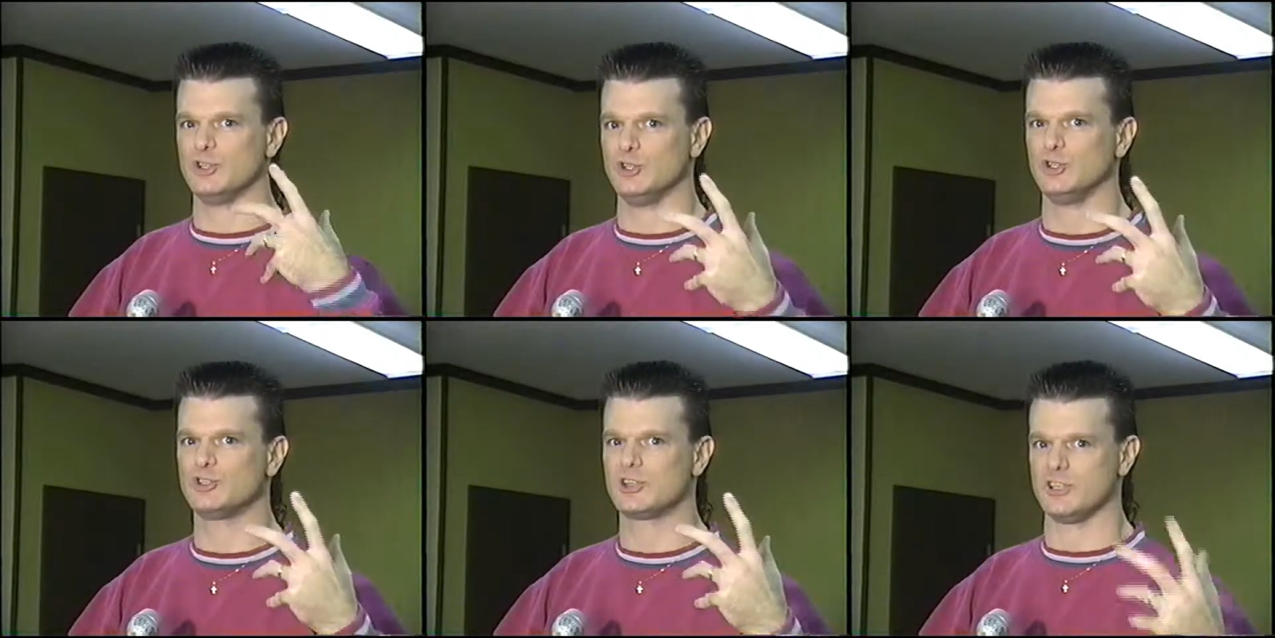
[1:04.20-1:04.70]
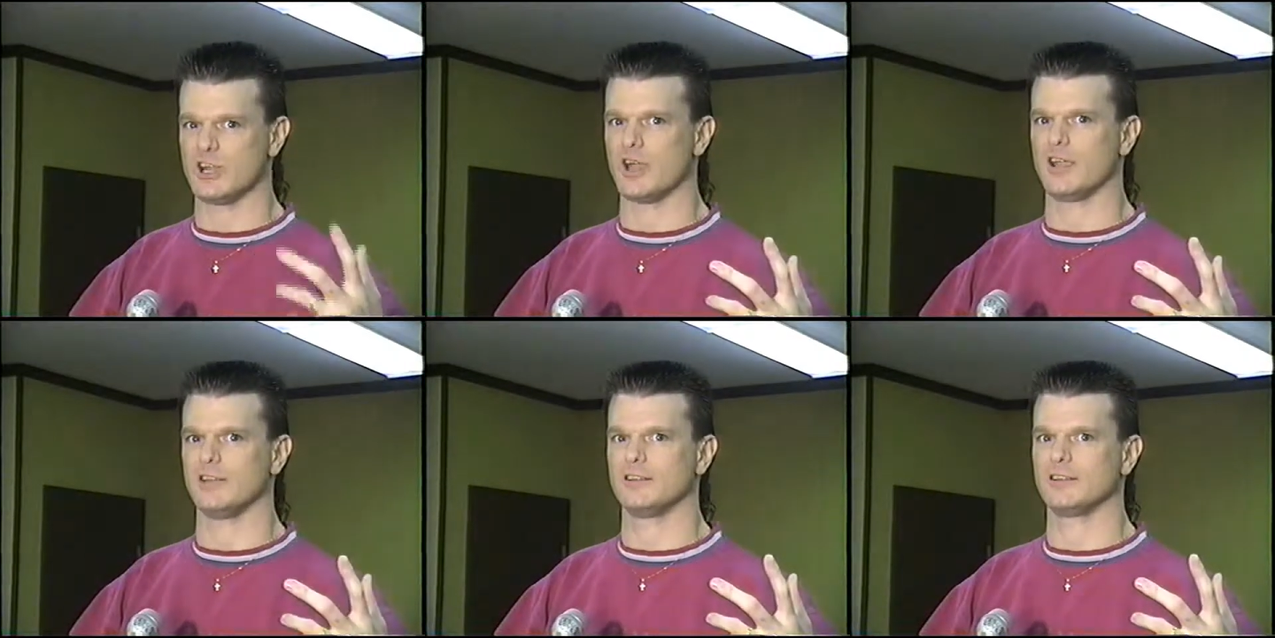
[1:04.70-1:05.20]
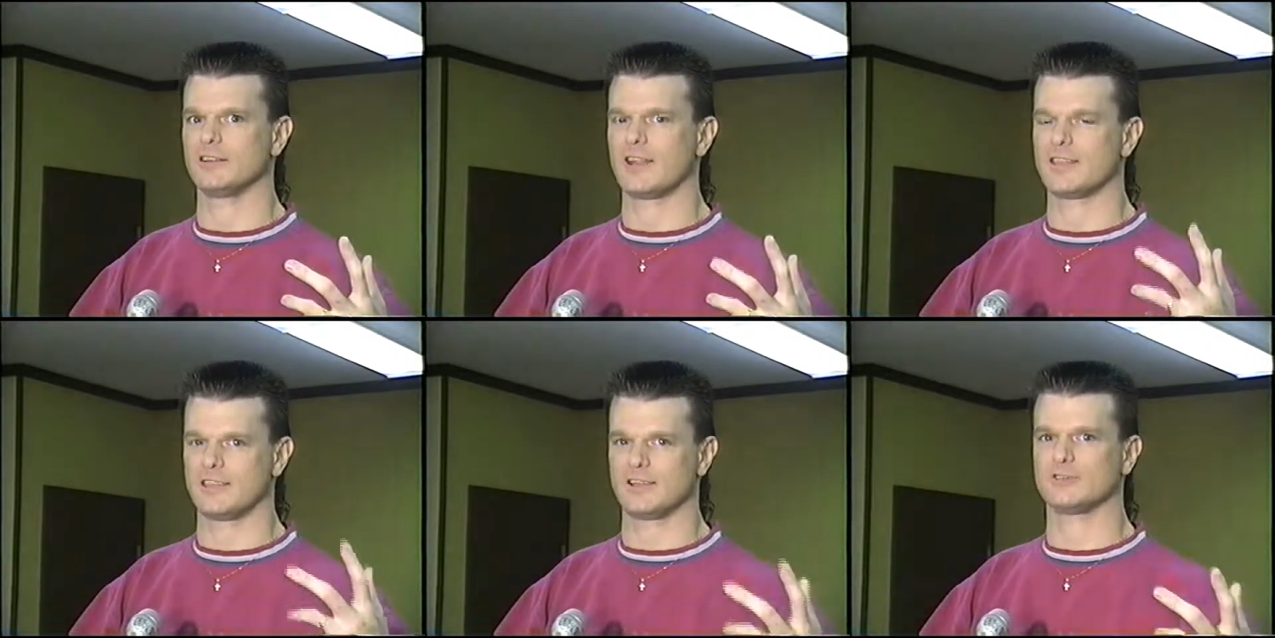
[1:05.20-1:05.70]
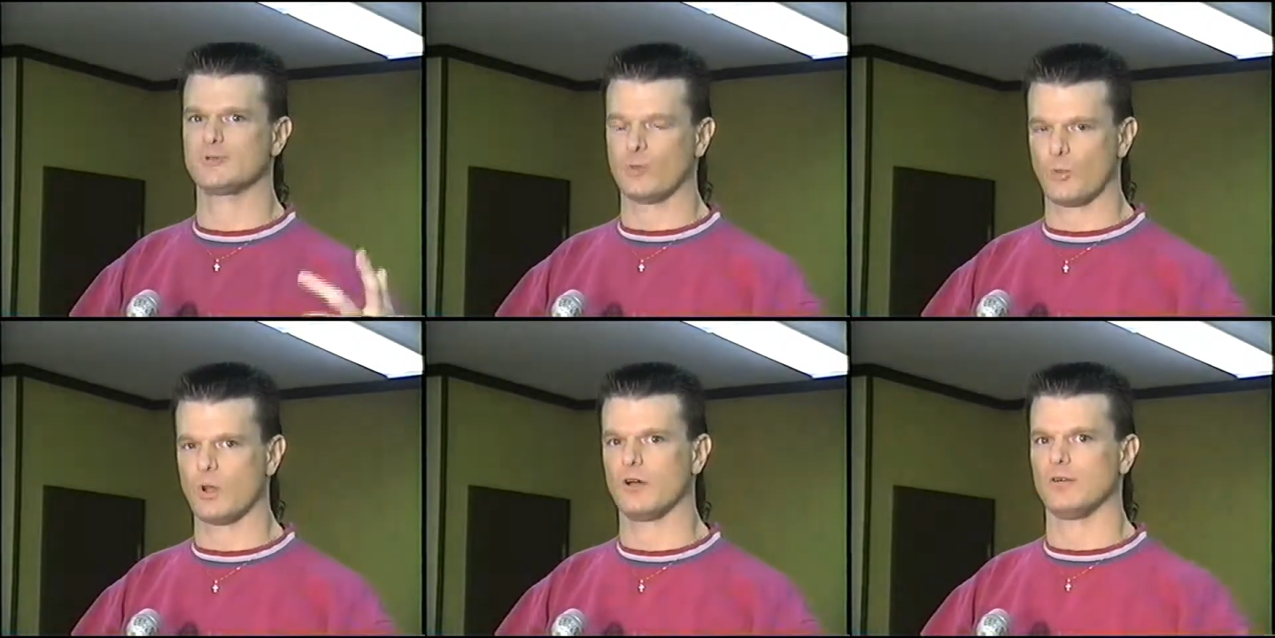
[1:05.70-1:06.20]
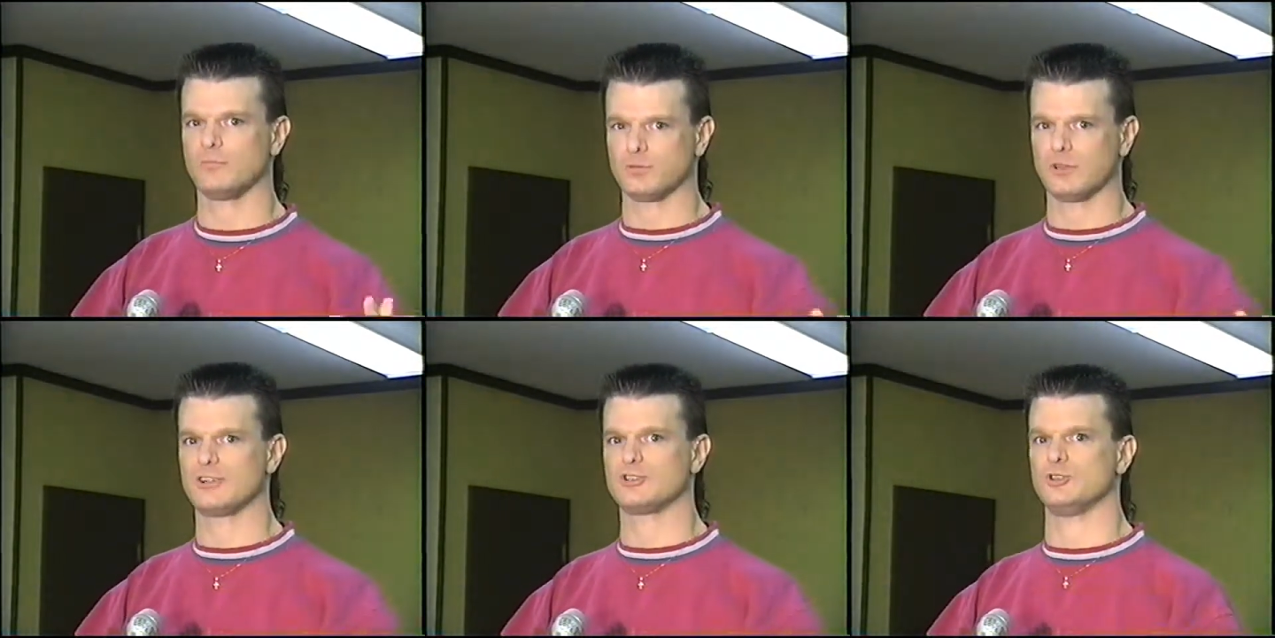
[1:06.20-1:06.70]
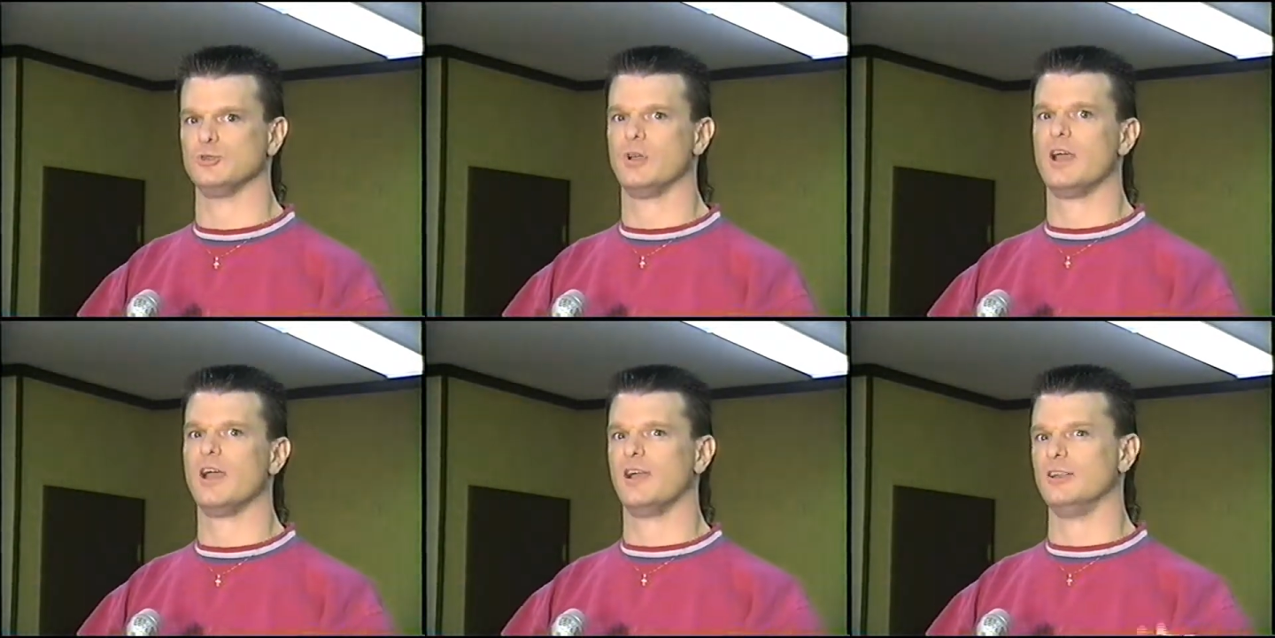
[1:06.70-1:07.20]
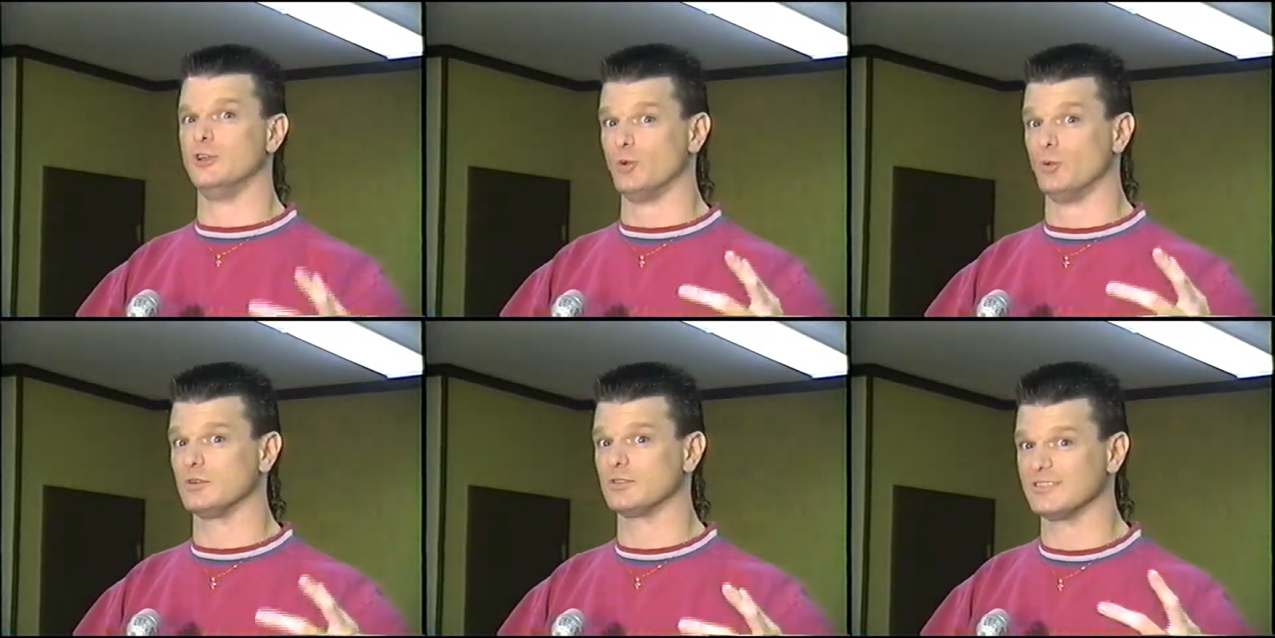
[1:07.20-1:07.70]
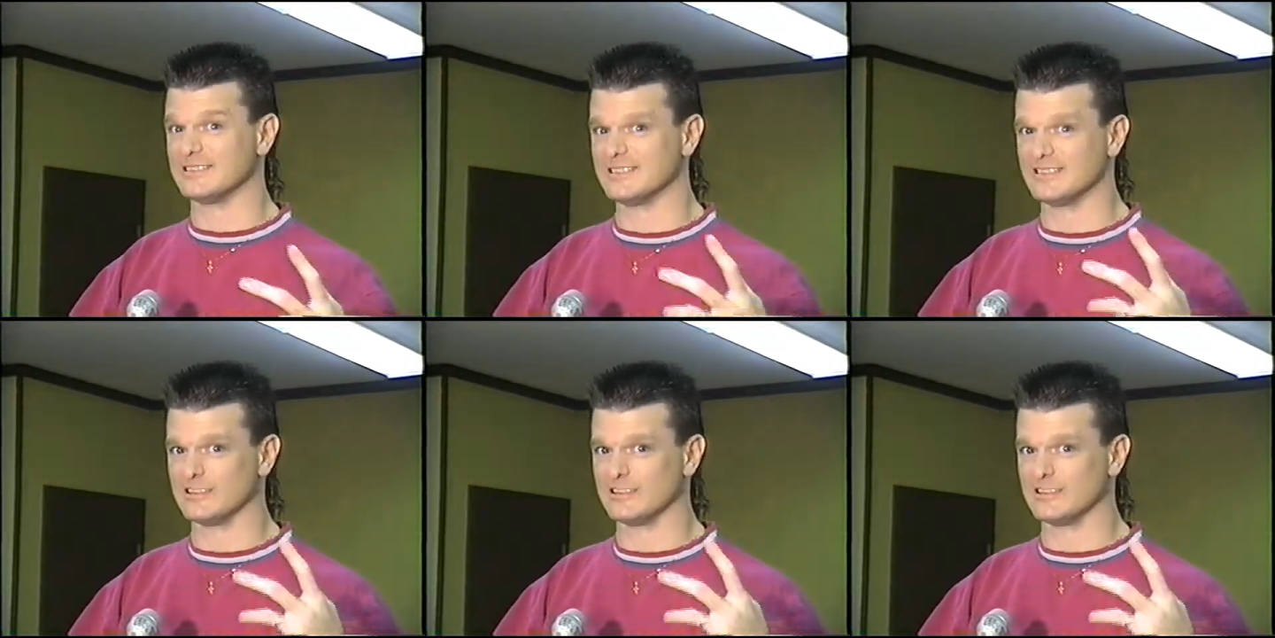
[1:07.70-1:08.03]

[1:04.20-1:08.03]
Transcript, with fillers: to you tonight, that this will bless you and you will